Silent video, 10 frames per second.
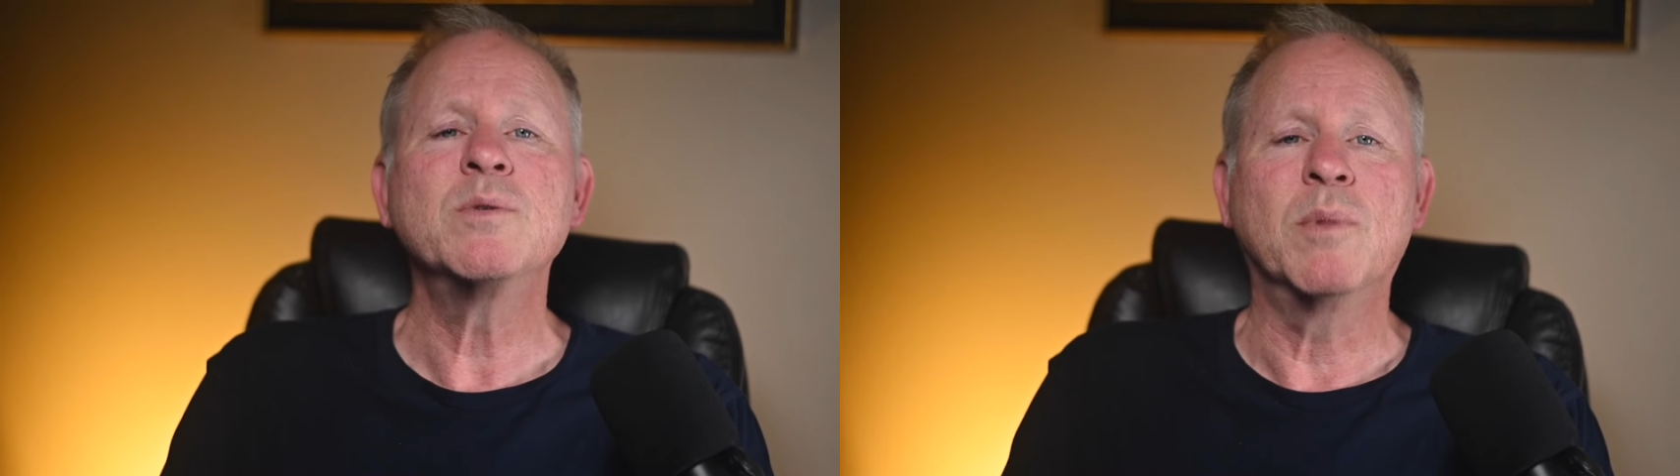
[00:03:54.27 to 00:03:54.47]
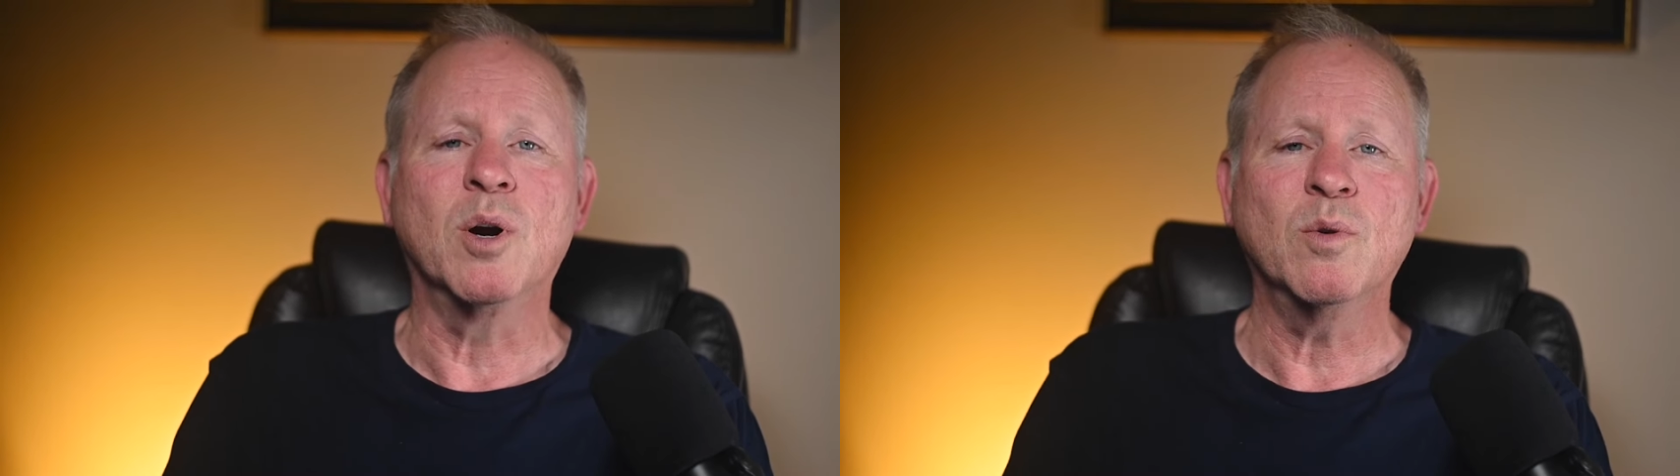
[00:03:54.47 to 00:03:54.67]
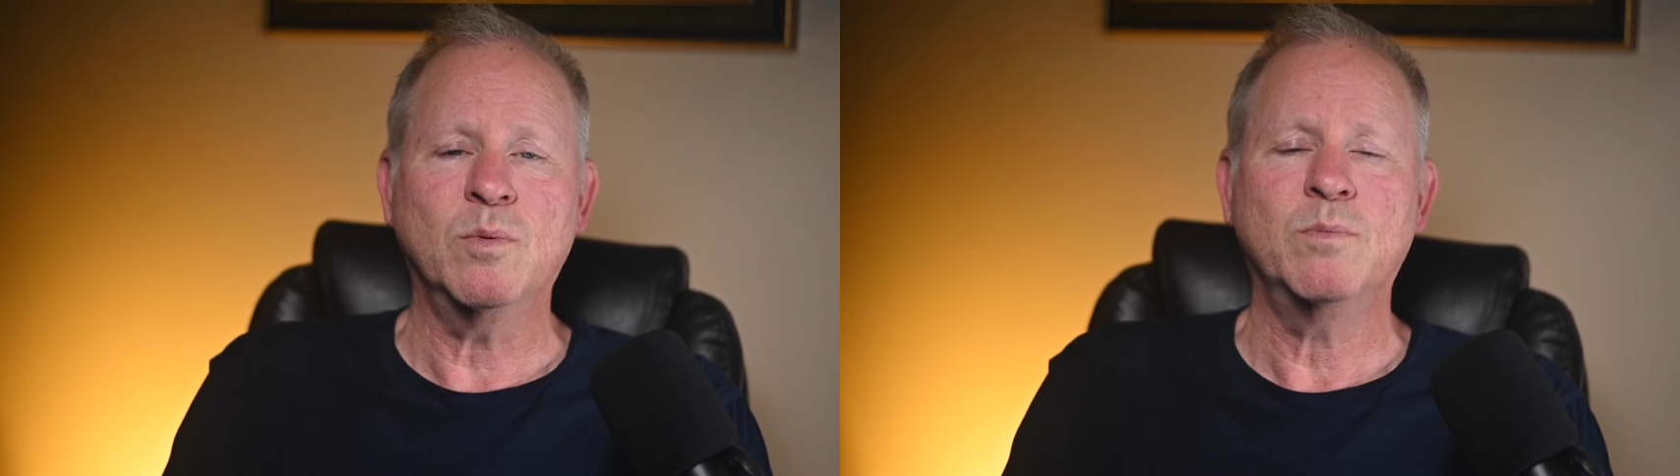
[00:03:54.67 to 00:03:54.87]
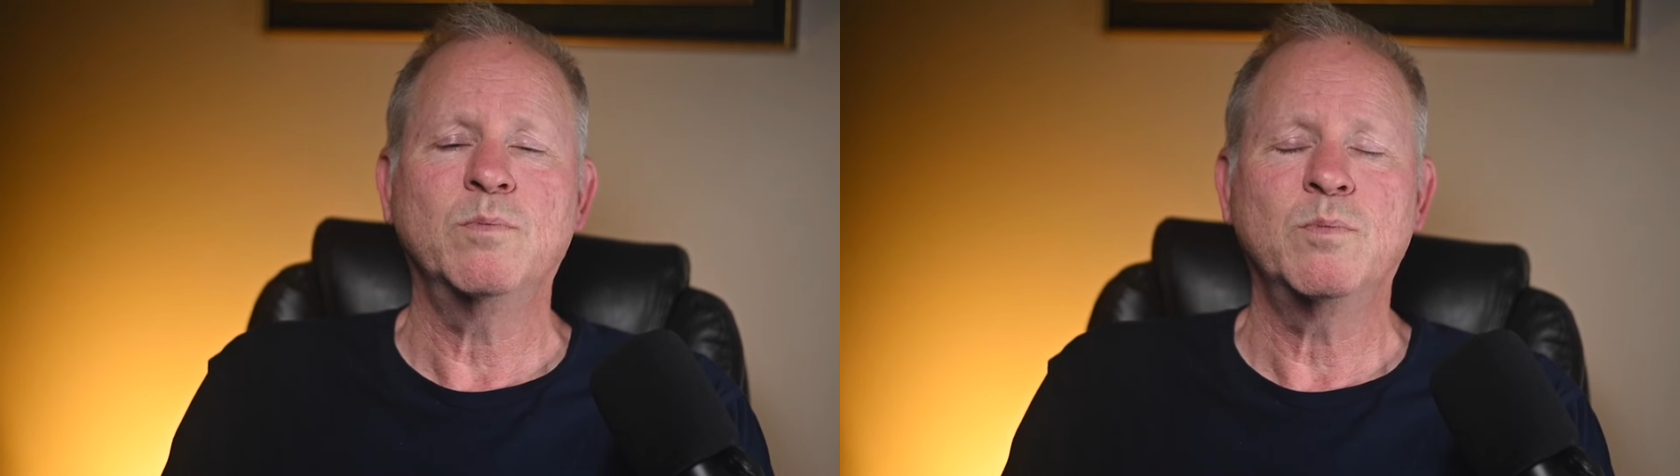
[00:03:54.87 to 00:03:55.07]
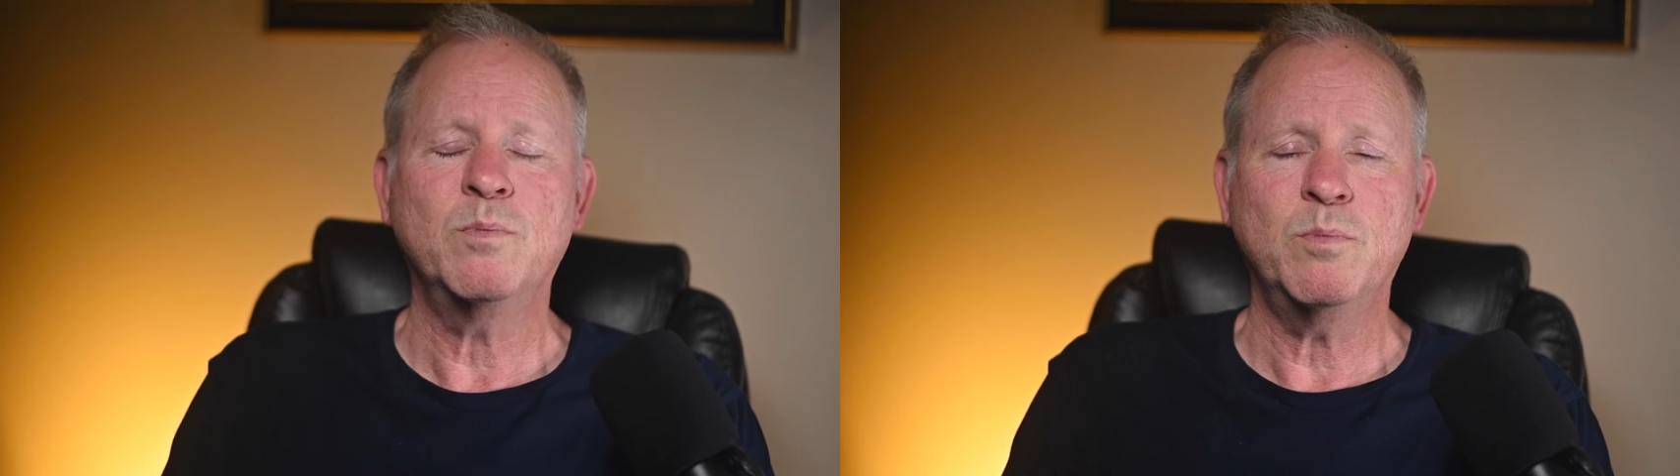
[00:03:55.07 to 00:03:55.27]
tomorrow.
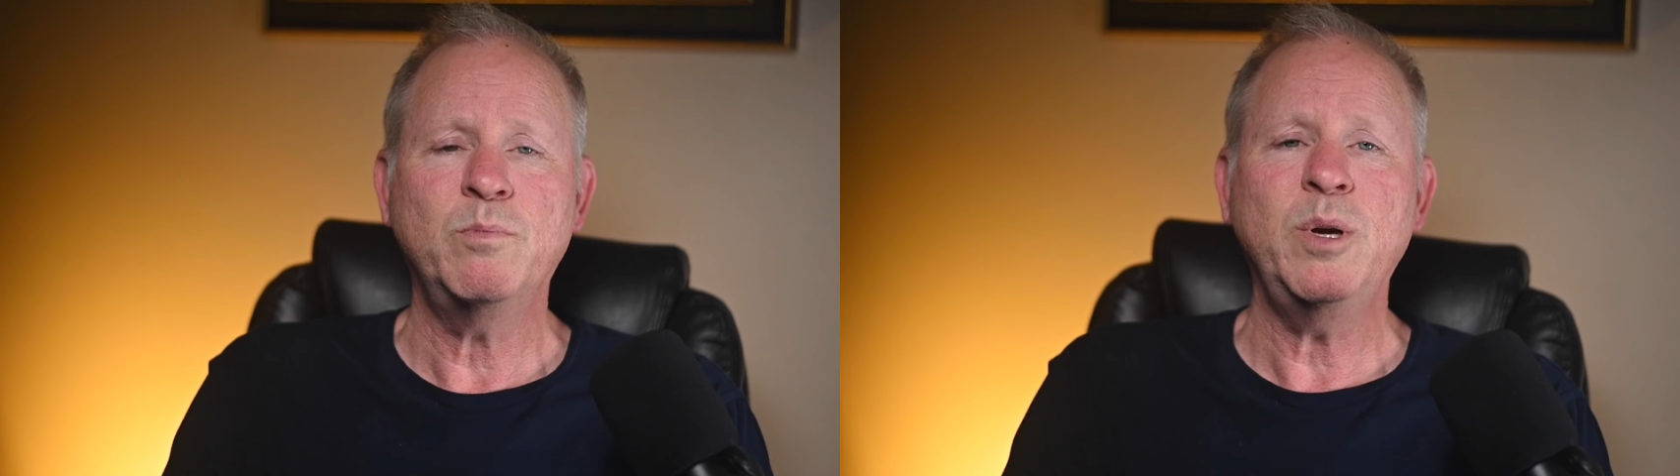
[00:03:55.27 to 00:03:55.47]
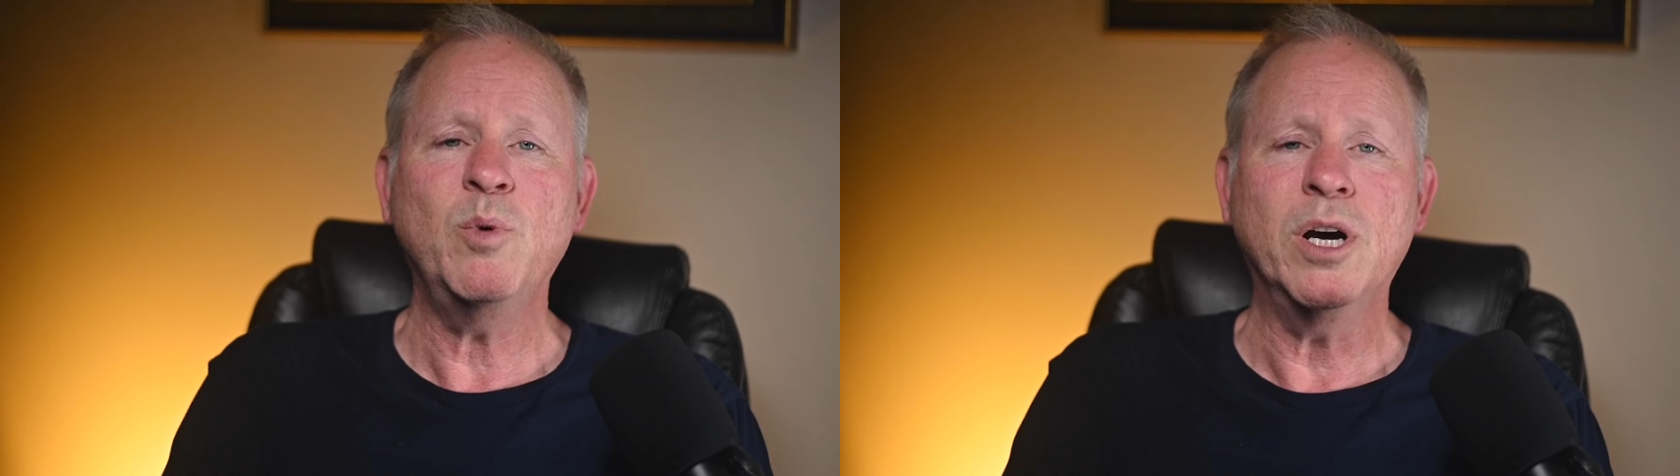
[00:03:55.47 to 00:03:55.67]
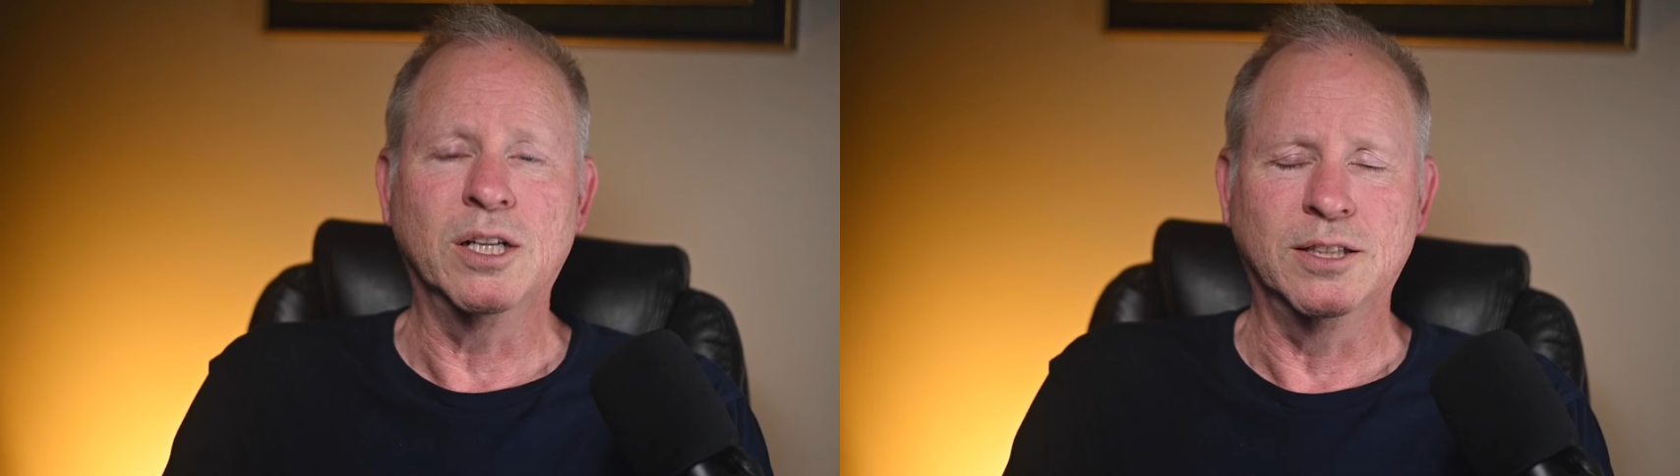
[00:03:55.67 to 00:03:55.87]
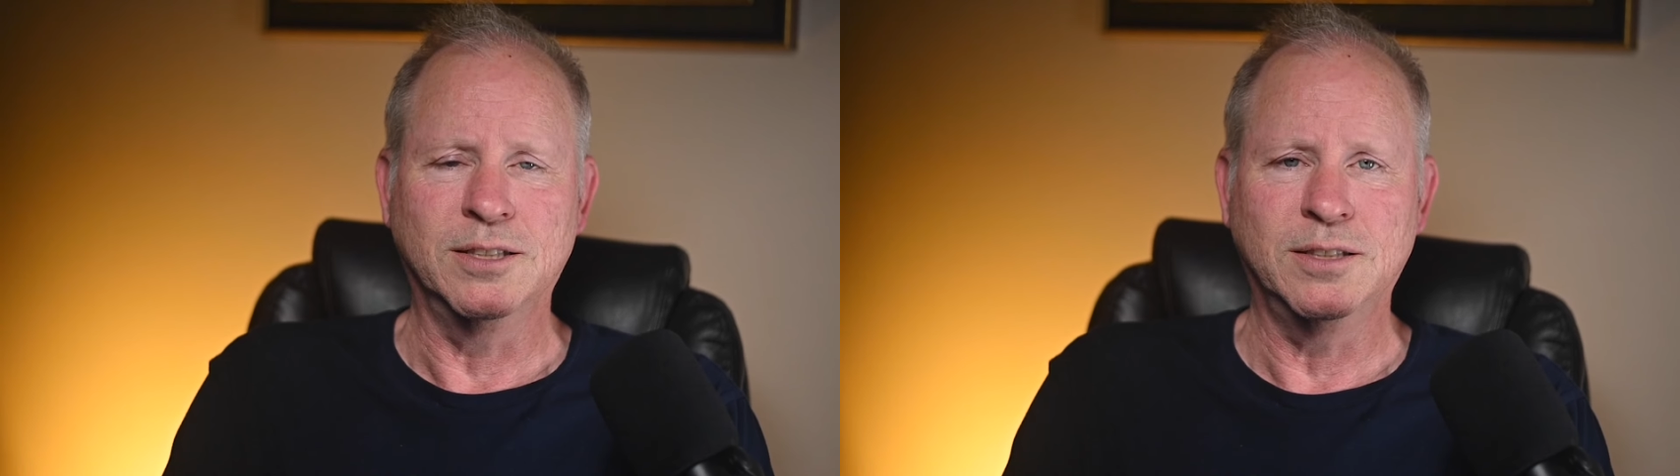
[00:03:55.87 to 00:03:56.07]
Be well.